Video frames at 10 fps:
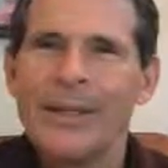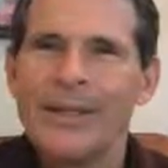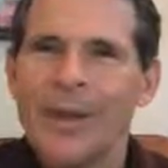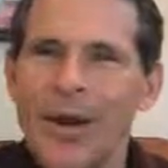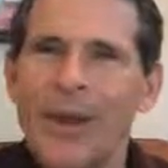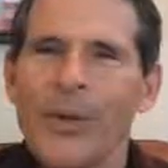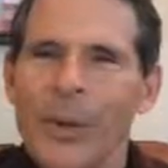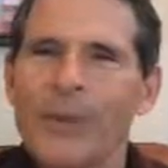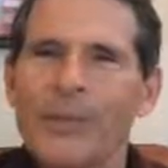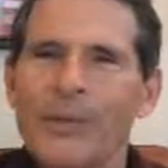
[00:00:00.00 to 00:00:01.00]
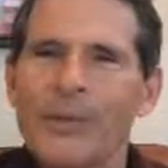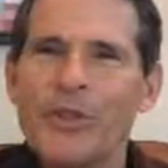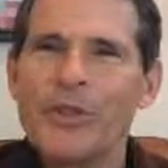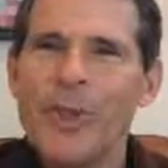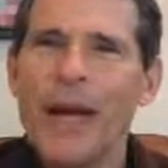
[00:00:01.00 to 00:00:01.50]
to all the rest of us
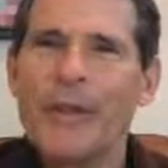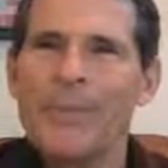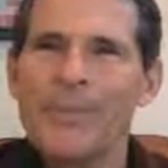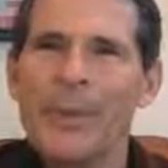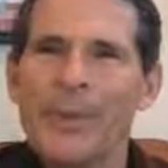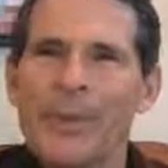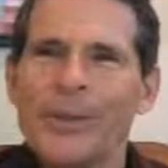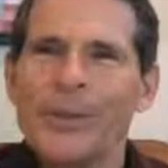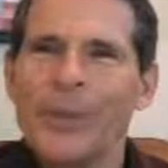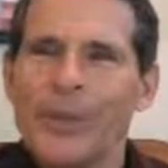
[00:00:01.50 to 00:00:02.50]
who try to build